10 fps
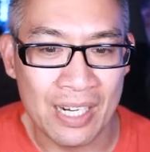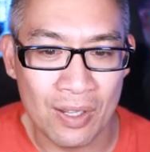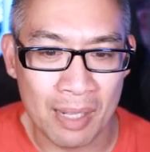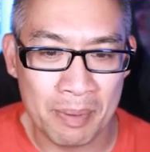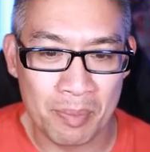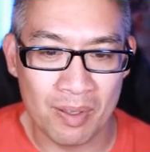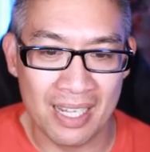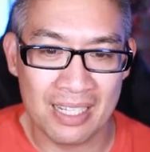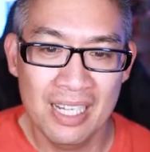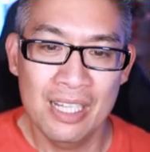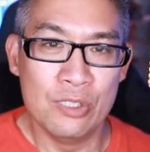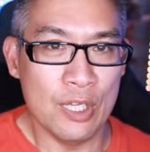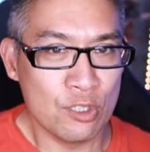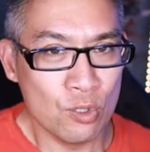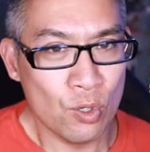I know a lot of people are like,
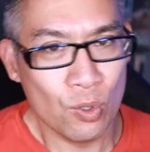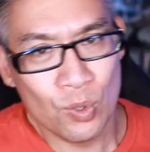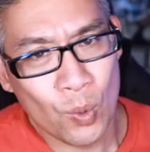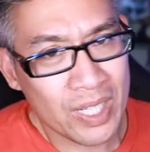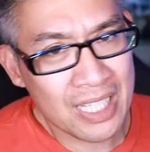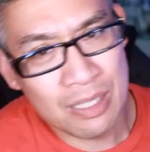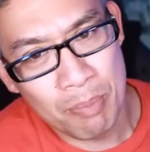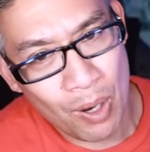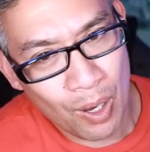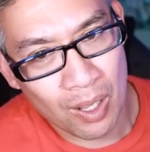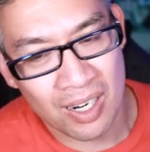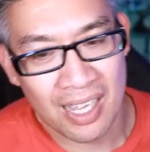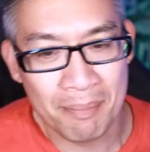Sentinel no eats ball.